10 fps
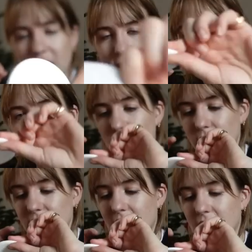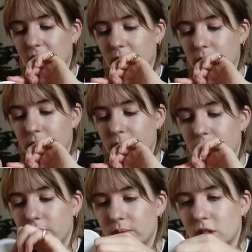I don't know, it's like a
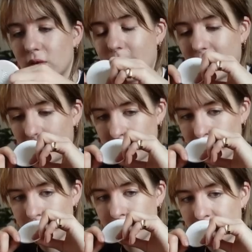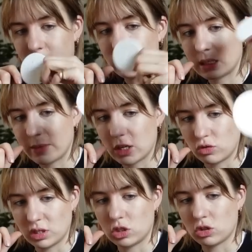ceramic, but it smells
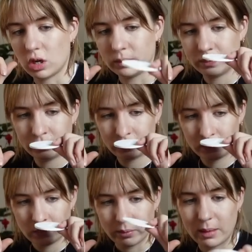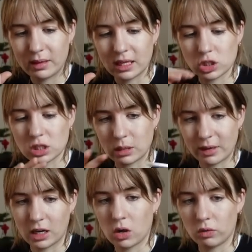really strong. Maybe that's just gonna
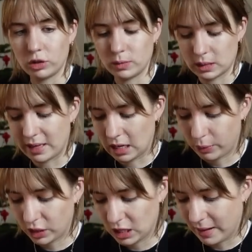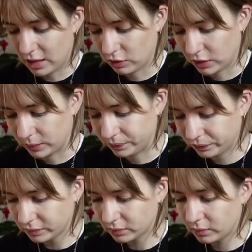make a whole room smell. I'll put it in the bathroom.
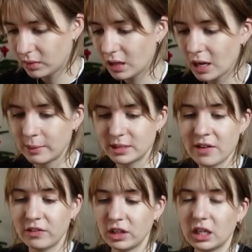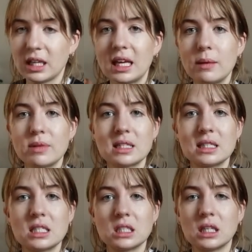I'm definitely gonna keep this
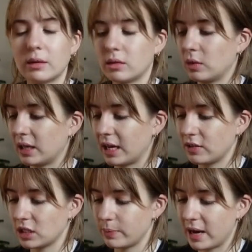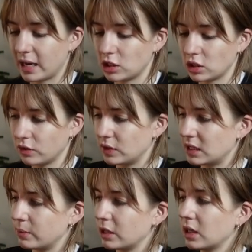little, well, I'll get rid of the packaging
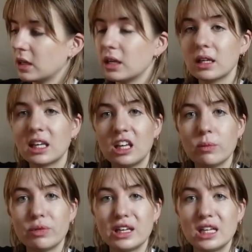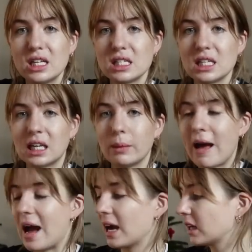obviously, but keep this little
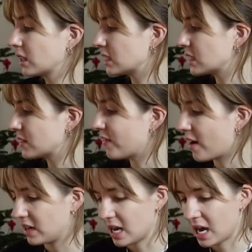bag, because it's very